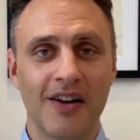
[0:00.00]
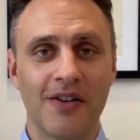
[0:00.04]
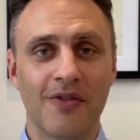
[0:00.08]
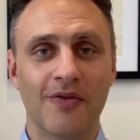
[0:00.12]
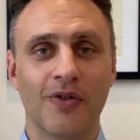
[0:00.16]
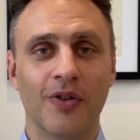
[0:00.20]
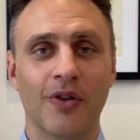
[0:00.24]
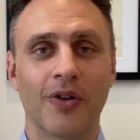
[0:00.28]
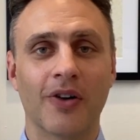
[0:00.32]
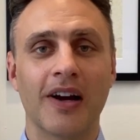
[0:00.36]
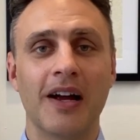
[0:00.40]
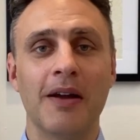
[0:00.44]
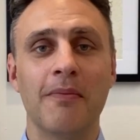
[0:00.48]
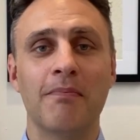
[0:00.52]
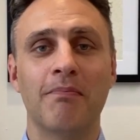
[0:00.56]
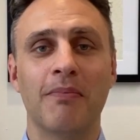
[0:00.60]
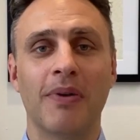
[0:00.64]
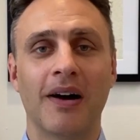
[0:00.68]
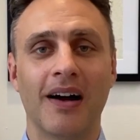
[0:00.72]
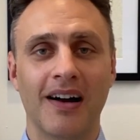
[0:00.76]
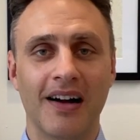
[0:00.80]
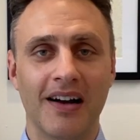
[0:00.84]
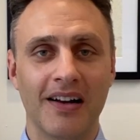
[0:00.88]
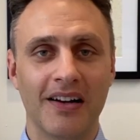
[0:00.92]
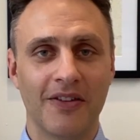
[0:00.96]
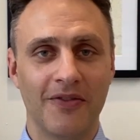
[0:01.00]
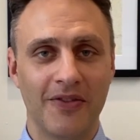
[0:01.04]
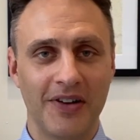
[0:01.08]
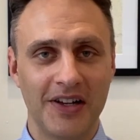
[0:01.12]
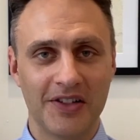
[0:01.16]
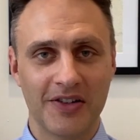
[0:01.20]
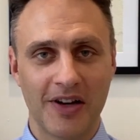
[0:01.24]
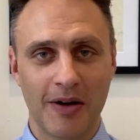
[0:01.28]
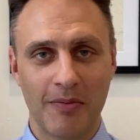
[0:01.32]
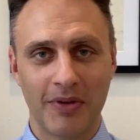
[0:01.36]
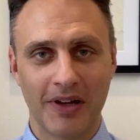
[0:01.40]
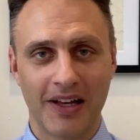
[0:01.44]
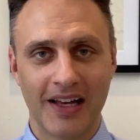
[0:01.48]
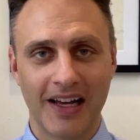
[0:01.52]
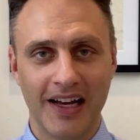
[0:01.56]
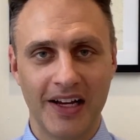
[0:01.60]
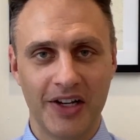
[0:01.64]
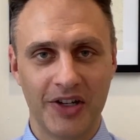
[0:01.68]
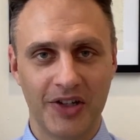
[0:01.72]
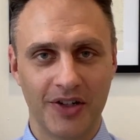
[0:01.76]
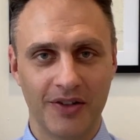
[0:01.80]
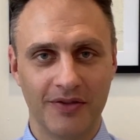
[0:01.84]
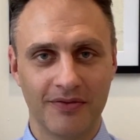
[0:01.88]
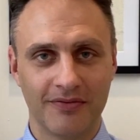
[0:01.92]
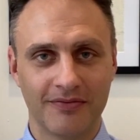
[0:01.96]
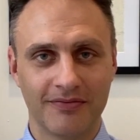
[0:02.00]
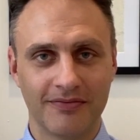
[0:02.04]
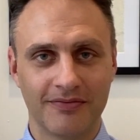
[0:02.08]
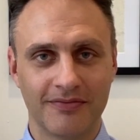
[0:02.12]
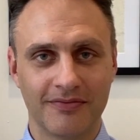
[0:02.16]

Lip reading: for a partner visa application.